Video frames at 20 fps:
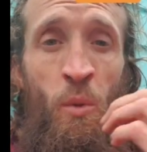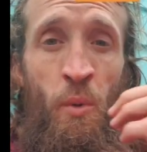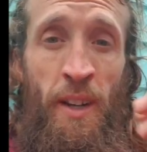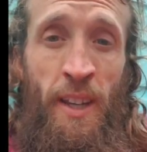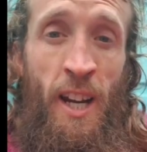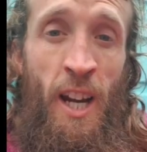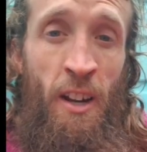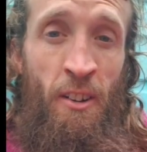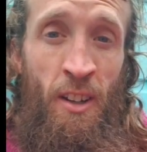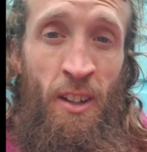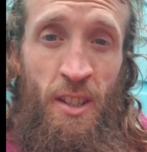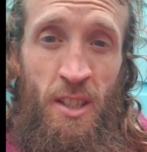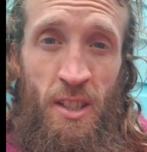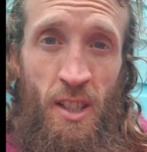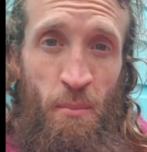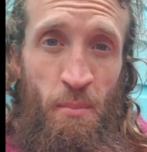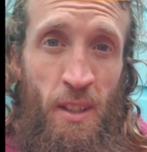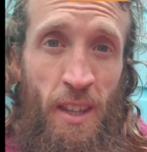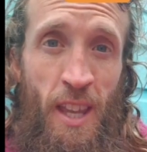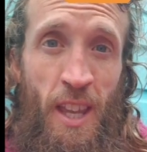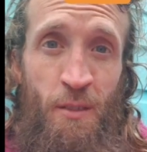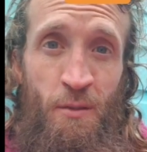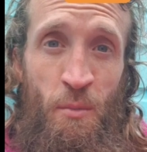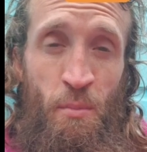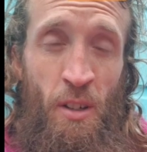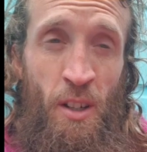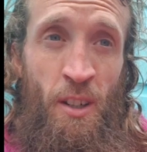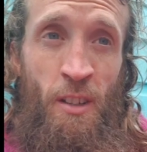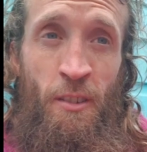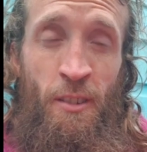While we're carrying this like big
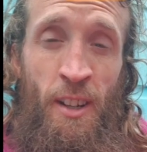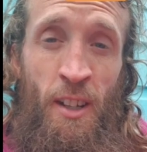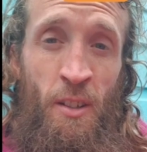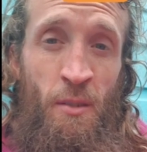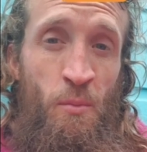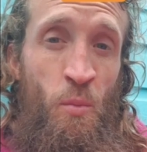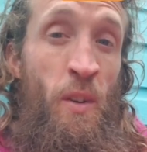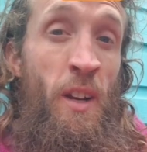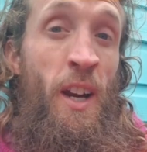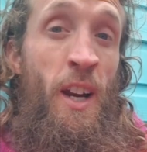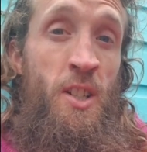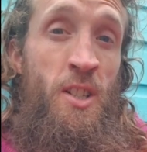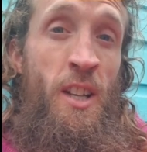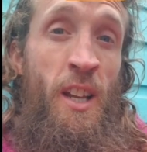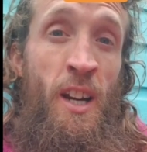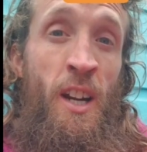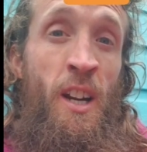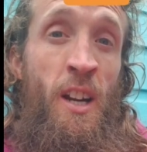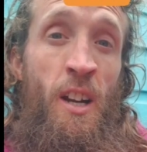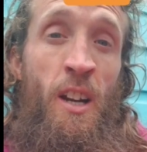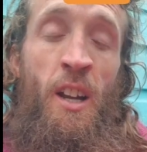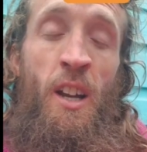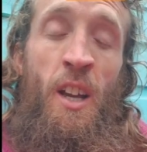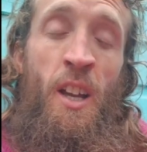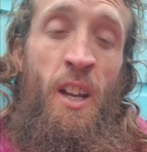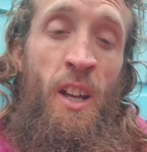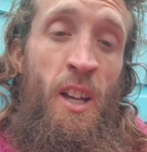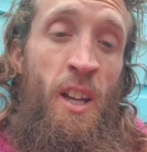heavy body around, we actually are